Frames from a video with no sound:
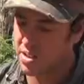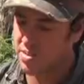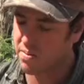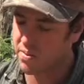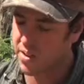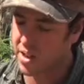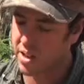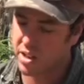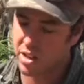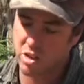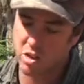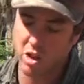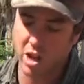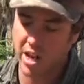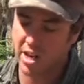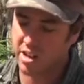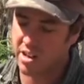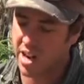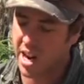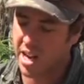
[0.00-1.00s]
some various
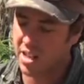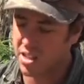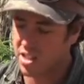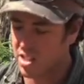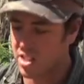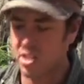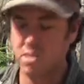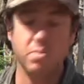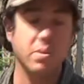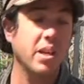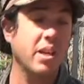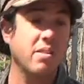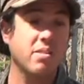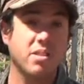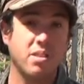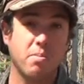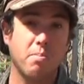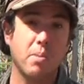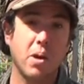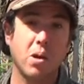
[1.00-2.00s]
dried grasses, and we have
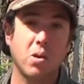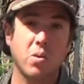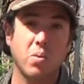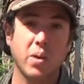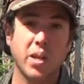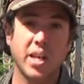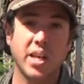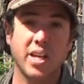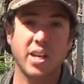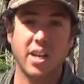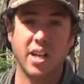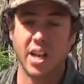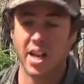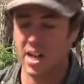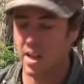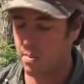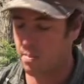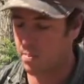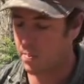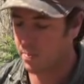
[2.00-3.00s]
some milkweed
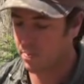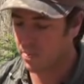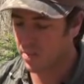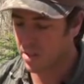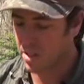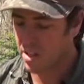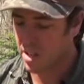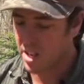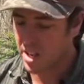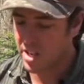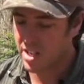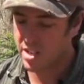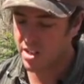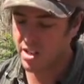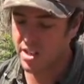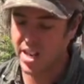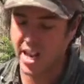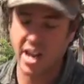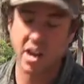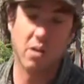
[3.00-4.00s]

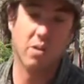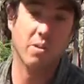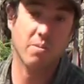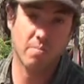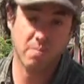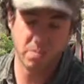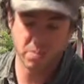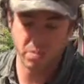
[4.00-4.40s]
down